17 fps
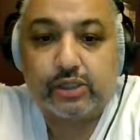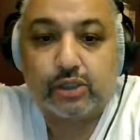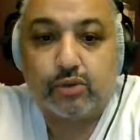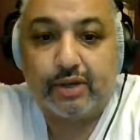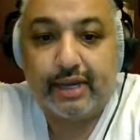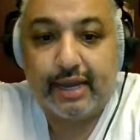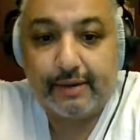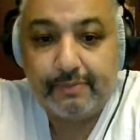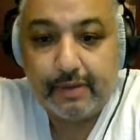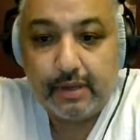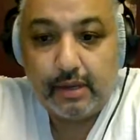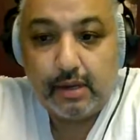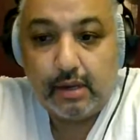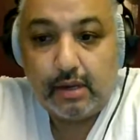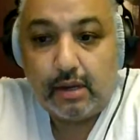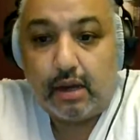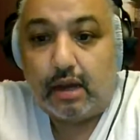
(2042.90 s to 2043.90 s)
So again,
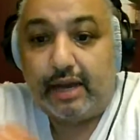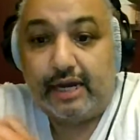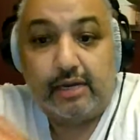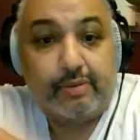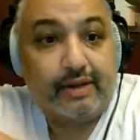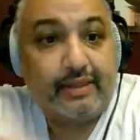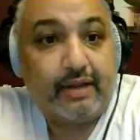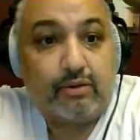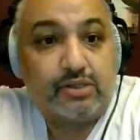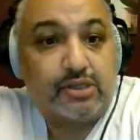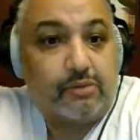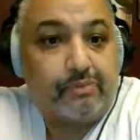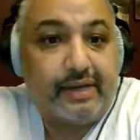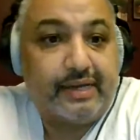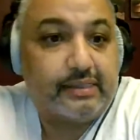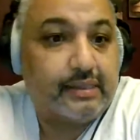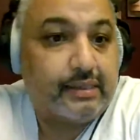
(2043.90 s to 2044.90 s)
anybody that was up
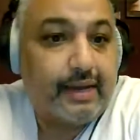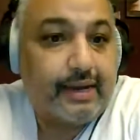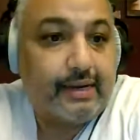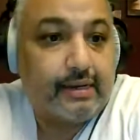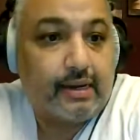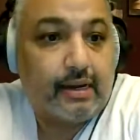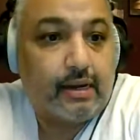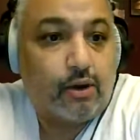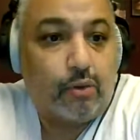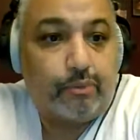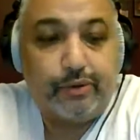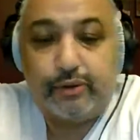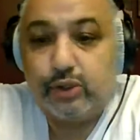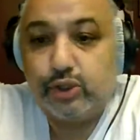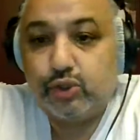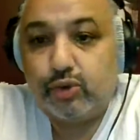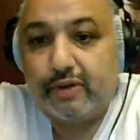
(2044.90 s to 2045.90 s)
late tonight, I hope you
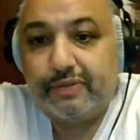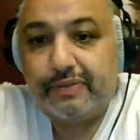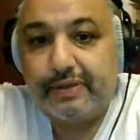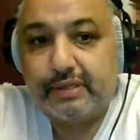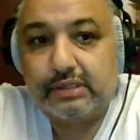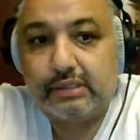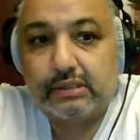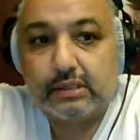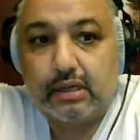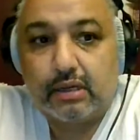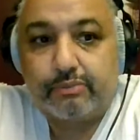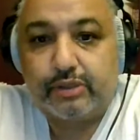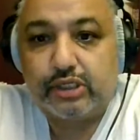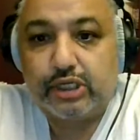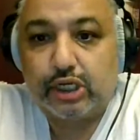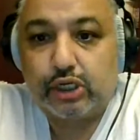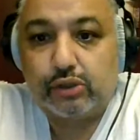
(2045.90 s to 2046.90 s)
enjoyed this
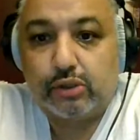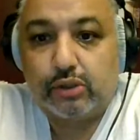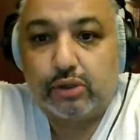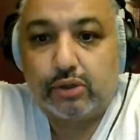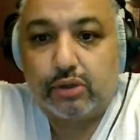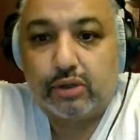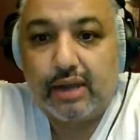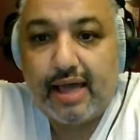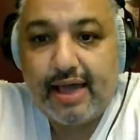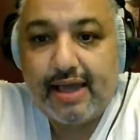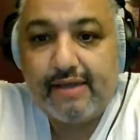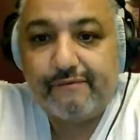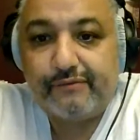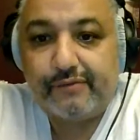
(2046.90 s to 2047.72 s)
particular live.